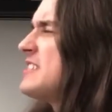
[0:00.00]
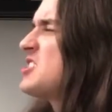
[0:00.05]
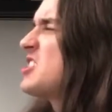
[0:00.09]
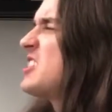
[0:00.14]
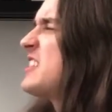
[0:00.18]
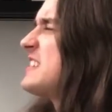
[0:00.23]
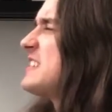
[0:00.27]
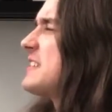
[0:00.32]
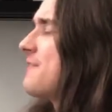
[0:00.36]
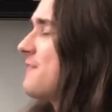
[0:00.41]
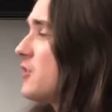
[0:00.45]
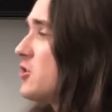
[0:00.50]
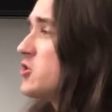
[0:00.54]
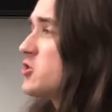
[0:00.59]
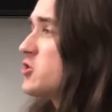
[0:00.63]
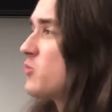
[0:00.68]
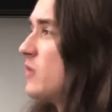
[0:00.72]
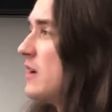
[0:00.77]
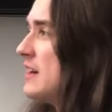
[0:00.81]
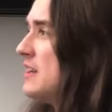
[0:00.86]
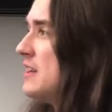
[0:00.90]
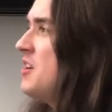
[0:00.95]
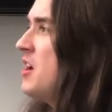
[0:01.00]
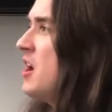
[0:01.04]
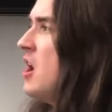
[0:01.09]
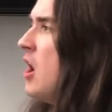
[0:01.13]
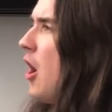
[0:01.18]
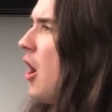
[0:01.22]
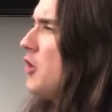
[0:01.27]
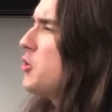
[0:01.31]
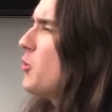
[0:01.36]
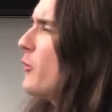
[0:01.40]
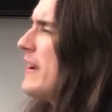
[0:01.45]
good as the first one.
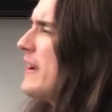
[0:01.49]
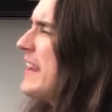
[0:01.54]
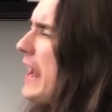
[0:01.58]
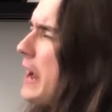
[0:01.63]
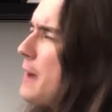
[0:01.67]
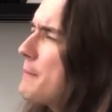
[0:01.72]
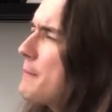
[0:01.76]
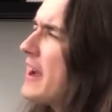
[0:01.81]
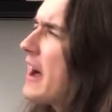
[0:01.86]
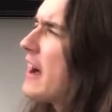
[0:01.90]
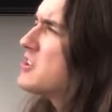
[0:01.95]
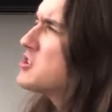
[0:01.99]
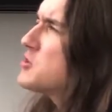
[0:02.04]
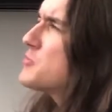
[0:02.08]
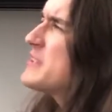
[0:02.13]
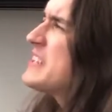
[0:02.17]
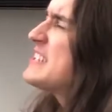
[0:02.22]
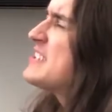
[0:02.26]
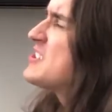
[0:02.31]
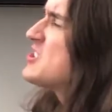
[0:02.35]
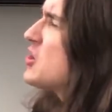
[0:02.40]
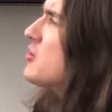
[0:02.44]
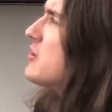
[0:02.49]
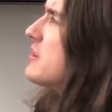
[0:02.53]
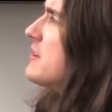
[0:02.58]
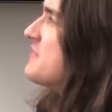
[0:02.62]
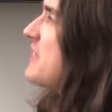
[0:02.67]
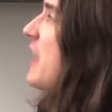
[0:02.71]
Although I can't be 100% certain of